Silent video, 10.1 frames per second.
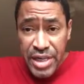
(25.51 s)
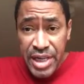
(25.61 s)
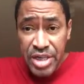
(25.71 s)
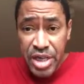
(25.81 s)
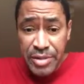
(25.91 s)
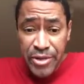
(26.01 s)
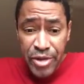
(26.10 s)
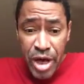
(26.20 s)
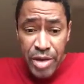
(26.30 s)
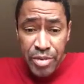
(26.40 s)
He's going to be
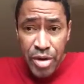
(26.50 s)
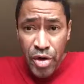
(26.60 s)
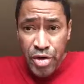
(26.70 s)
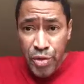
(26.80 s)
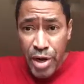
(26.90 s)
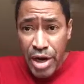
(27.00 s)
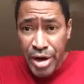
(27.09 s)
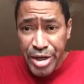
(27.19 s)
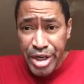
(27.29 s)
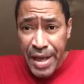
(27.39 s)
flying below the
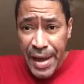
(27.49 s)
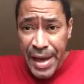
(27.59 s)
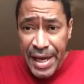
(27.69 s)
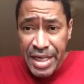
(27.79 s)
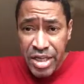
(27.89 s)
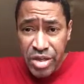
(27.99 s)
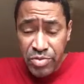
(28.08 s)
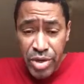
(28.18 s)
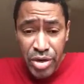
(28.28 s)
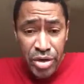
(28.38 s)
radar today, hanging in the
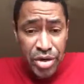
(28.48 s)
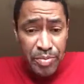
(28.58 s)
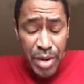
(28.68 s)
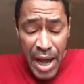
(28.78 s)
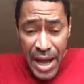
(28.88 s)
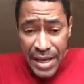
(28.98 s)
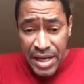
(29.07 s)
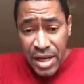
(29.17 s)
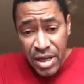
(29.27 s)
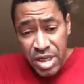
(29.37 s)
middle of the pack,
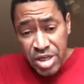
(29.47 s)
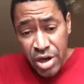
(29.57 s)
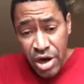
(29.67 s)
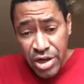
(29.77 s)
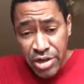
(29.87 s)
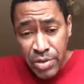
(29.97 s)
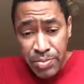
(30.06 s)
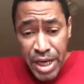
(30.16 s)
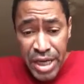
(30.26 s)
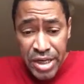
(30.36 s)
stalking the
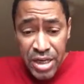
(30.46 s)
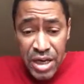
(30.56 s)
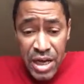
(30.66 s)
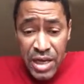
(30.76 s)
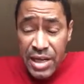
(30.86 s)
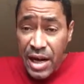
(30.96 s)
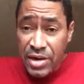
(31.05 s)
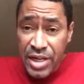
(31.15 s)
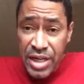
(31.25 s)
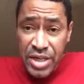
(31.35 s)
pace.
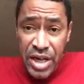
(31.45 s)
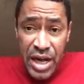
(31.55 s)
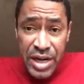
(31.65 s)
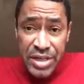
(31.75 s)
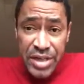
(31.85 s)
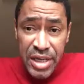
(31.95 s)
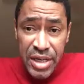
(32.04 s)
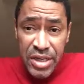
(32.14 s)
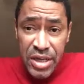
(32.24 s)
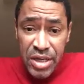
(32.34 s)
Now, he's got a
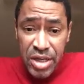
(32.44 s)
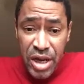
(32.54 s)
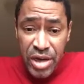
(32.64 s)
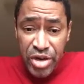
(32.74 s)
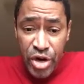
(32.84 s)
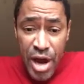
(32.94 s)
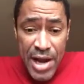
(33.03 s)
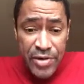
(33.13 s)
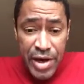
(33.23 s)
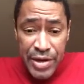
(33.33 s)
decent
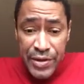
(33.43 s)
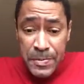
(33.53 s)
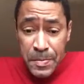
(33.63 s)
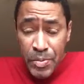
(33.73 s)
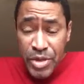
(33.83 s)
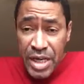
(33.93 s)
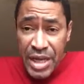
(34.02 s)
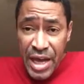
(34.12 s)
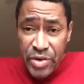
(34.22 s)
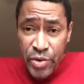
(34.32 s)
track record.
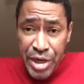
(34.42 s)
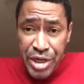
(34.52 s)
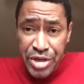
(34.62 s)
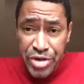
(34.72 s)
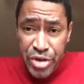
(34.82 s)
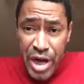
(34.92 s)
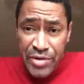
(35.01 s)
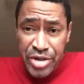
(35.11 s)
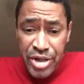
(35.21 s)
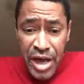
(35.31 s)
He had a win in the
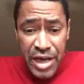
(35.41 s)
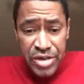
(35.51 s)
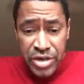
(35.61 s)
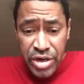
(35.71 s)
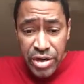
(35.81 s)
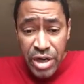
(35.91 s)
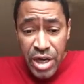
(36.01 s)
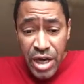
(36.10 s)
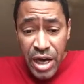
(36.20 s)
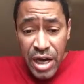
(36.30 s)
Travers last year.
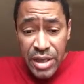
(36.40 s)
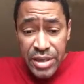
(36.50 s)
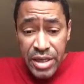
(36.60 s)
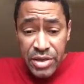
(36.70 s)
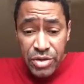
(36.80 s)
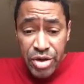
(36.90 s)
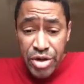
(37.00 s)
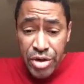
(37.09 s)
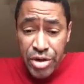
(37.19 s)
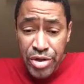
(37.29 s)
Then he was
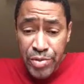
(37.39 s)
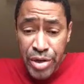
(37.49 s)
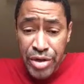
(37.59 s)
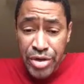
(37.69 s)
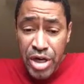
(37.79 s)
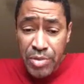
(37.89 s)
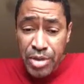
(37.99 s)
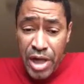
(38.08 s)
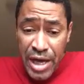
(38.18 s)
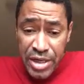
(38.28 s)
third in the Breeders' Cup
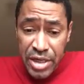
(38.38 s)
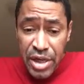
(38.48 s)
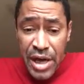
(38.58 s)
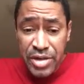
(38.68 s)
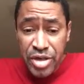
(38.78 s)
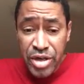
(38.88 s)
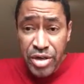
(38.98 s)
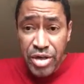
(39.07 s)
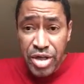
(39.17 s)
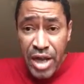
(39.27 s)
Classic last
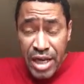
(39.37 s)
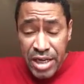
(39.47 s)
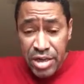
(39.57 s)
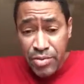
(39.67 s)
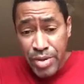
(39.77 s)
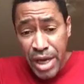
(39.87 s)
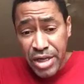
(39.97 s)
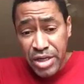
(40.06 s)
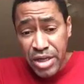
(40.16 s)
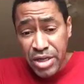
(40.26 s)
year, second in the
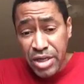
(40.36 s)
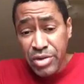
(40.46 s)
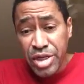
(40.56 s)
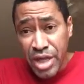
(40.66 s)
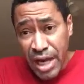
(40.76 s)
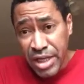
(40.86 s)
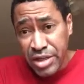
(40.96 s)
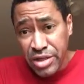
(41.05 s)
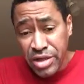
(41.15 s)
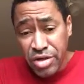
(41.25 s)
Pegasus. He was
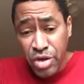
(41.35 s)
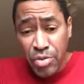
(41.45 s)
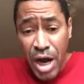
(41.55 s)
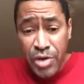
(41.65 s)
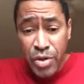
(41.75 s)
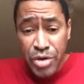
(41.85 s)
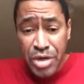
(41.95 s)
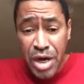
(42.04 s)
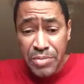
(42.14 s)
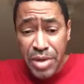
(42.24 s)
second in the Dubai
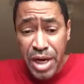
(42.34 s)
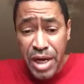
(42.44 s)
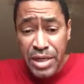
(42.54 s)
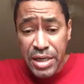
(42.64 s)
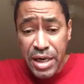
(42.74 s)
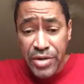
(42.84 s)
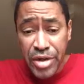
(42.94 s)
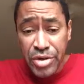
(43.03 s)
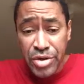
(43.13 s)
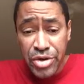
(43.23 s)
World Cup behind
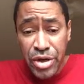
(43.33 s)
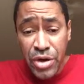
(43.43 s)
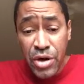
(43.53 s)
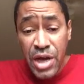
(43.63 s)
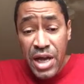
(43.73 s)
Thundersnow.